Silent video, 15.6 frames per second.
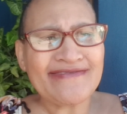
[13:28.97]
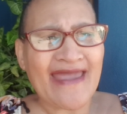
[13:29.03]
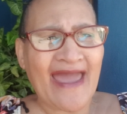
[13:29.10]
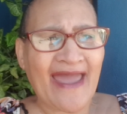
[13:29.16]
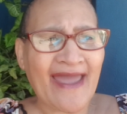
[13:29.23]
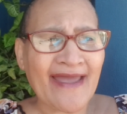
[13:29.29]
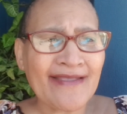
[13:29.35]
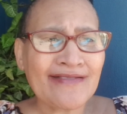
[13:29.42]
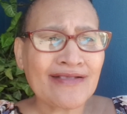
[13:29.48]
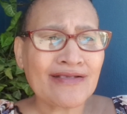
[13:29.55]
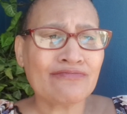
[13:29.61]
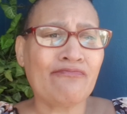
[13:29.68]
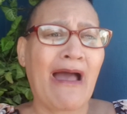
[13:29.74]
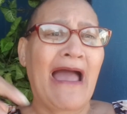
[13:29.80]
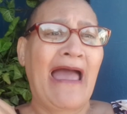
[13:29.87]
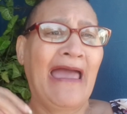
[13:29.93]
dads
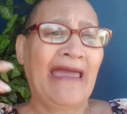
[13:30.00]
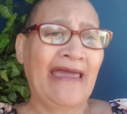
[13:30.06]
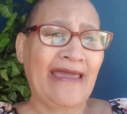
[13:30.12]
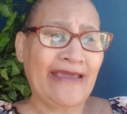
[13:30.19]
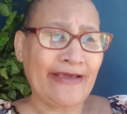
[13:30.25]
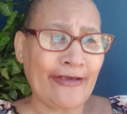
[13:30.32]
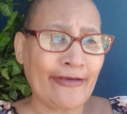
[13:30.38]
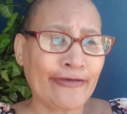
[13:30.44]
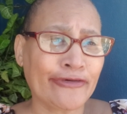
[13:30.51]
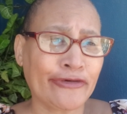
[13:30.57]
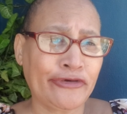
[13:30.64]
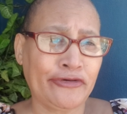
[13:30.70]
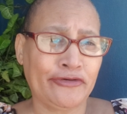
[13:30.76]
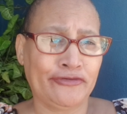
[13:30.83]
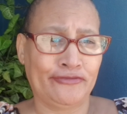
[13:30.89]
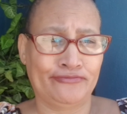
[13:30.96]
my age,